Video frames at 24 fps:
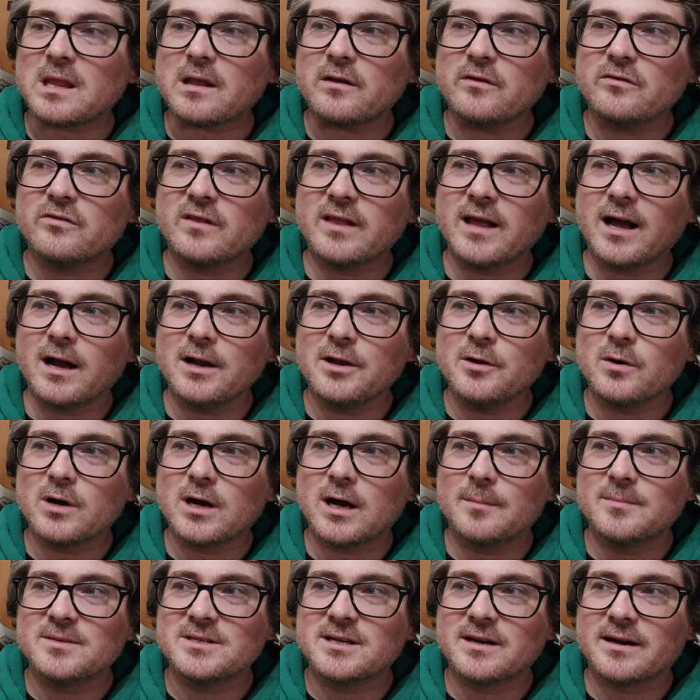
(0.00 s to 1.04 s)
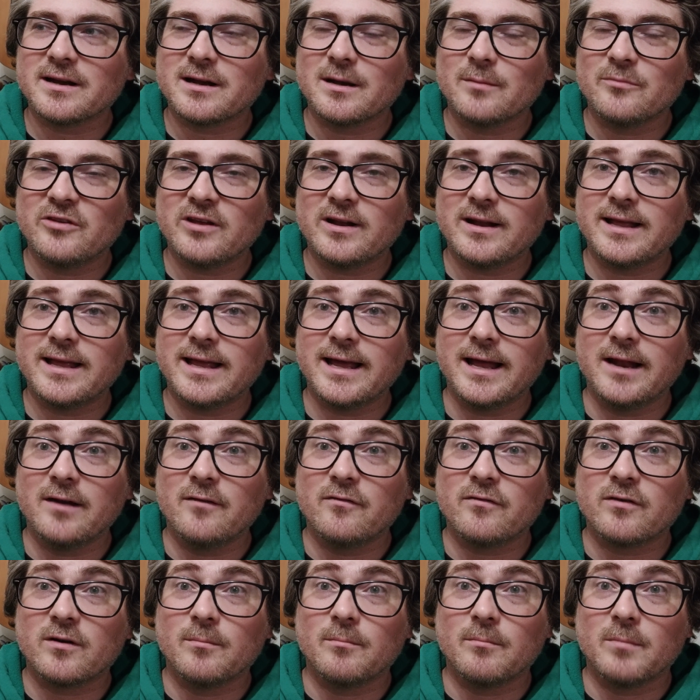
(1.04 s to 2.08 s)
So the audio commentary comes yet again
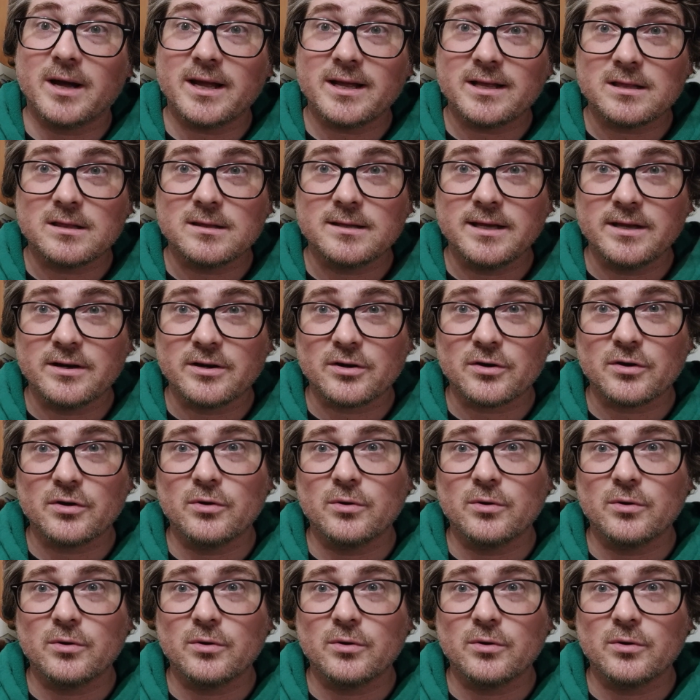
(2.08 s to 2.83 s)
from Mike Leader,